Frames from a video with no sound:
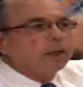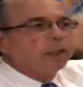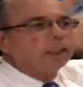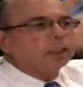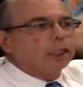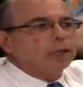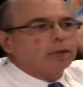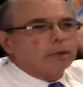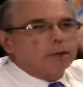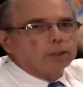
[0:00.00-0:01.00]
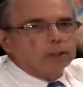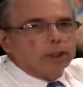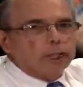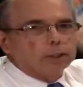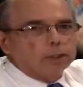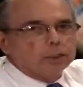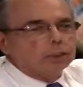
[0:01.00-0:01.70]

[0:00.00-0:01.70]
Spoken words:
inside around your lashes